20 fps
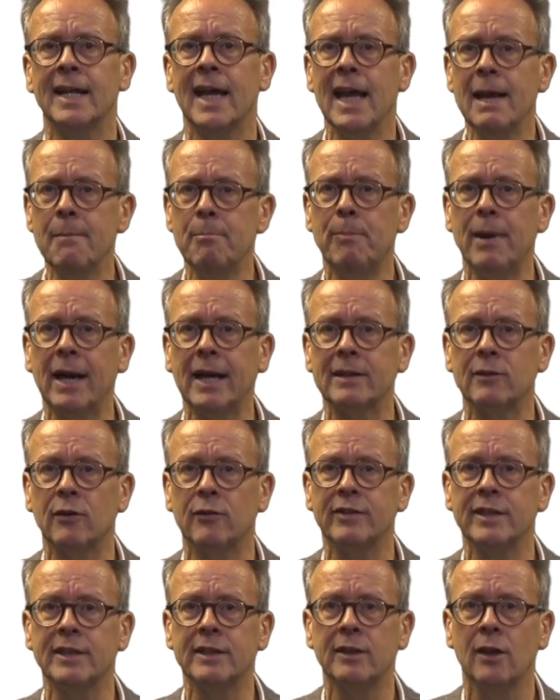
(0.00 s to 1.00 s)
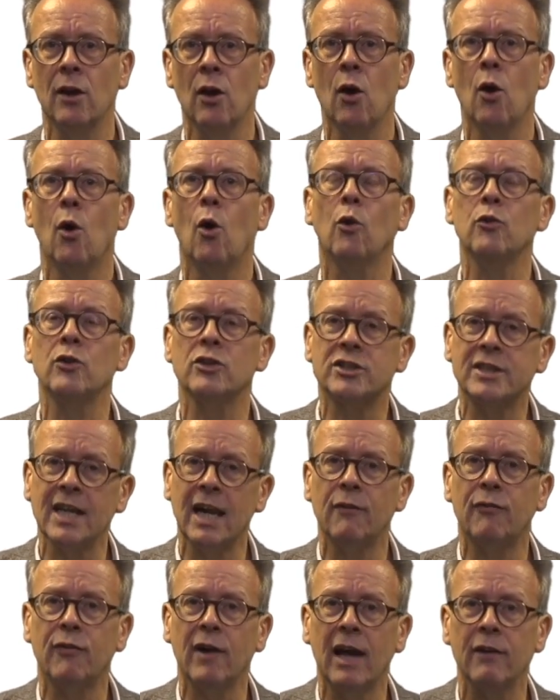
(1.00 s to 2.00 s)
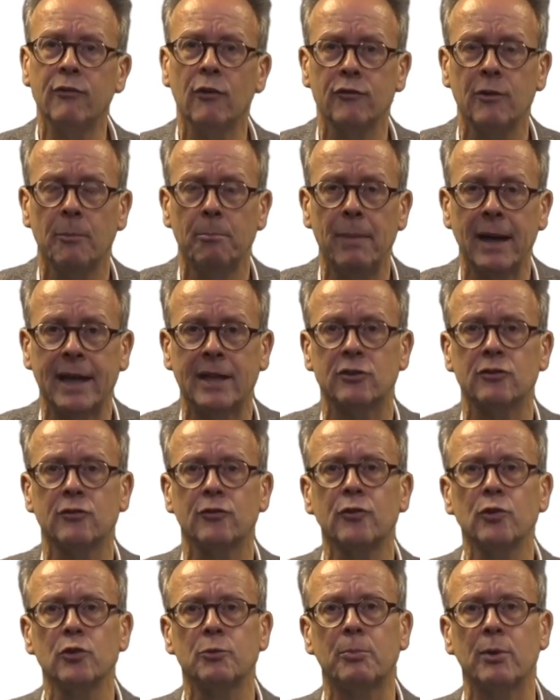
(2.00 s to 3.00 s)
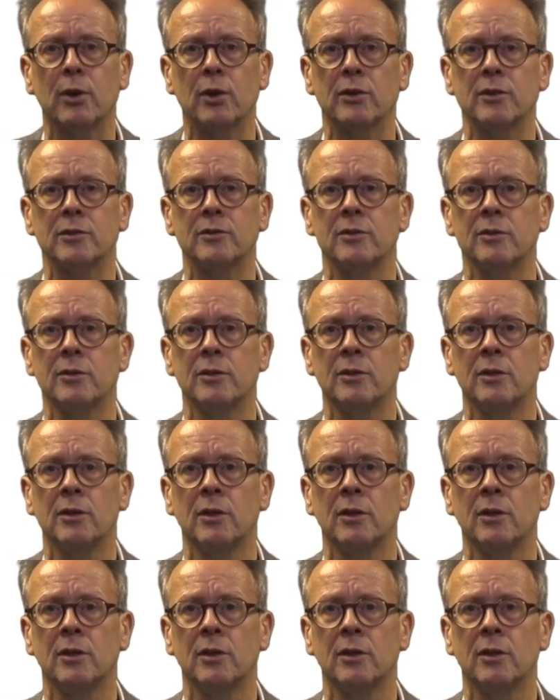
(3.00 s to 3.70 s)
the impact of it on the shelf life of the packaged food product.